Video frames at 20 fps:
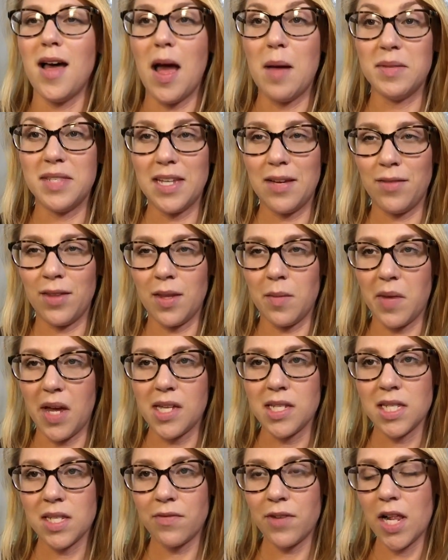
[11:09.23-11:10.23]
I'm saving the
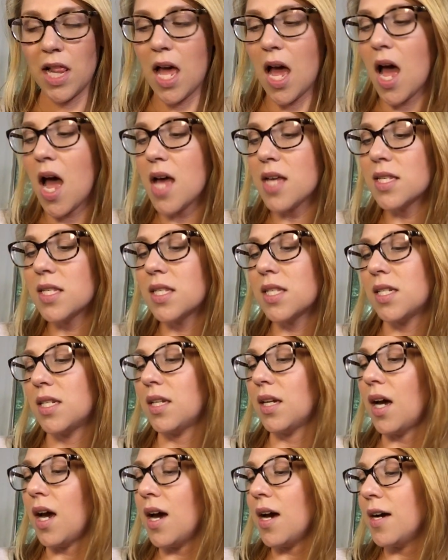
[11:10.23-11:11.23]
best for
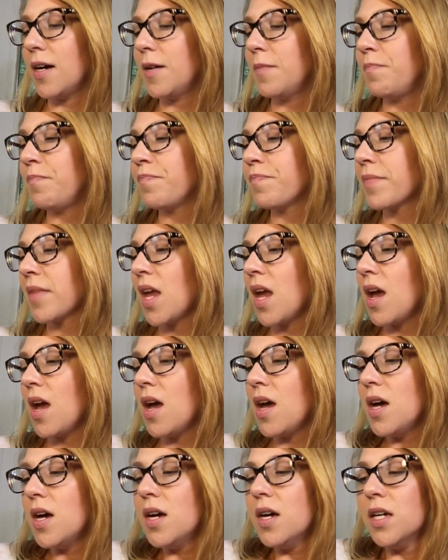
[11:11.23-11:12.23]
last.
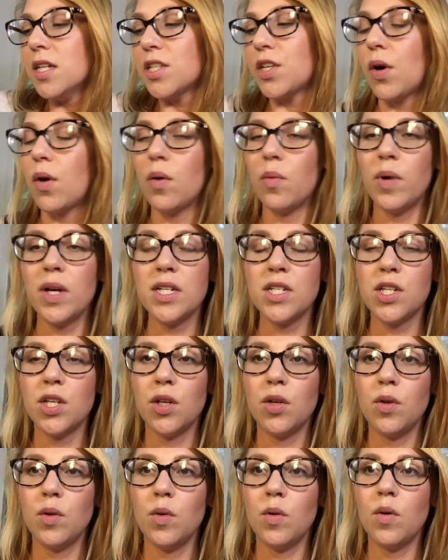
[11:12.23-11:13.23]
So I went
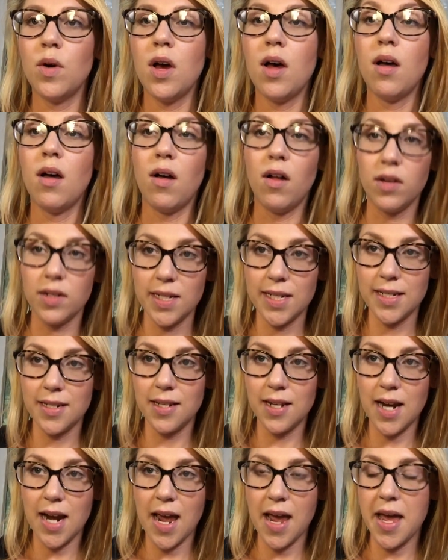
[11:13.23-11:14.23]
to Ulta
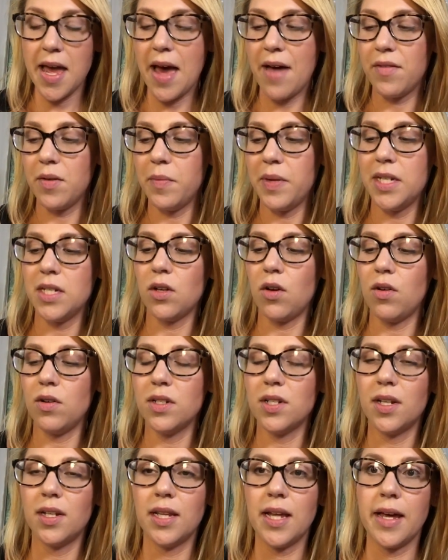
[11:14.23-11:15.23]
today. I haven't been to
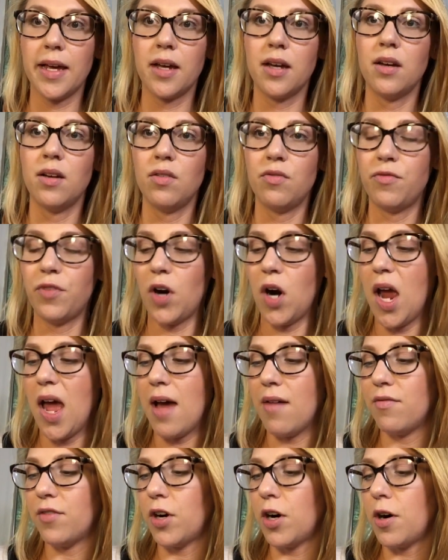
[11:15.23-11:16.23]
Ulta in like
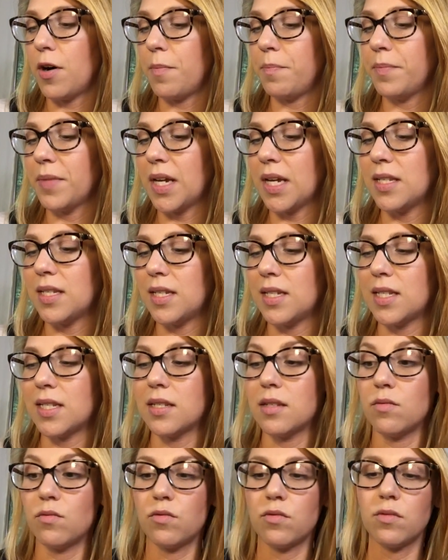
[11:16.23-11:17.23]
forever because it's